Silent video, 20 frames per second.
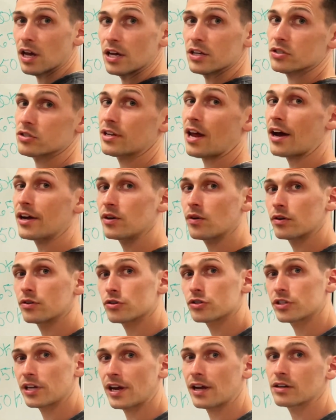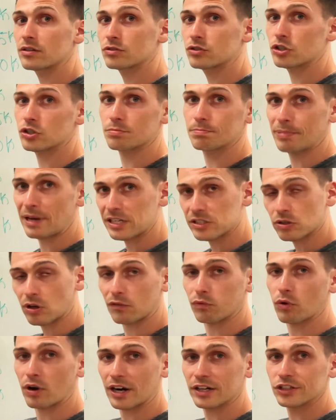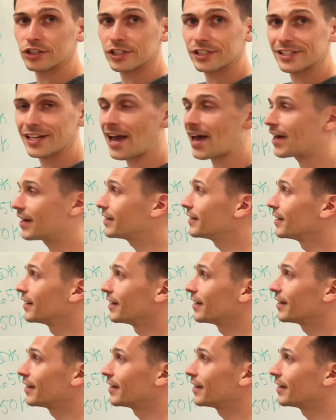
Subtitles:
So now you understand, just based off what I just said,